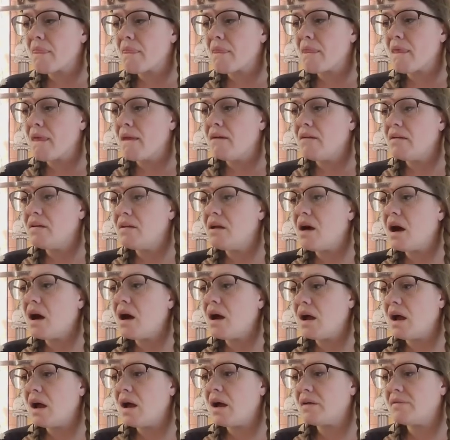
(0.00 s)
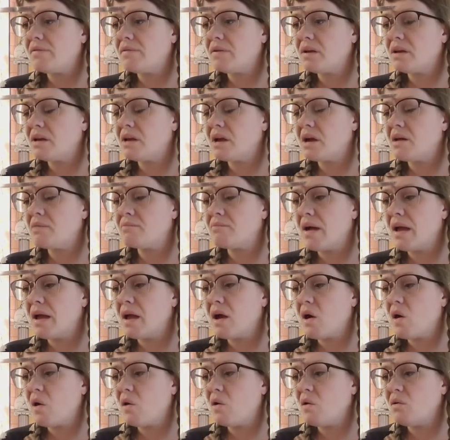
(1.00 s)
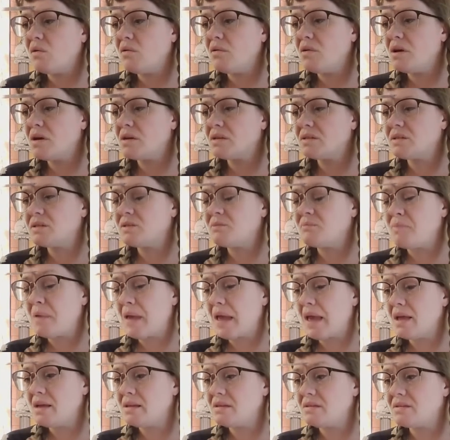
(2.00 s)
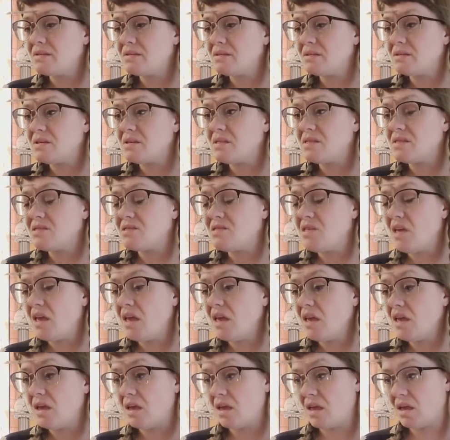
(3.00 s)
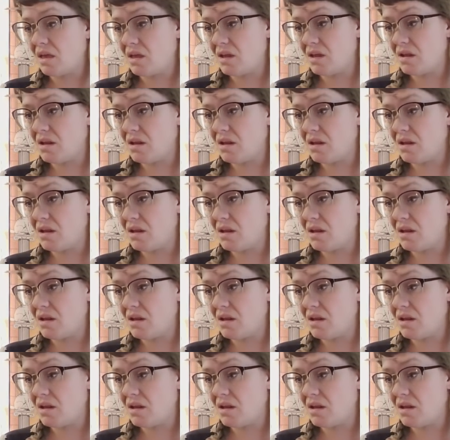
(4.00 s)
not having my own space to think in.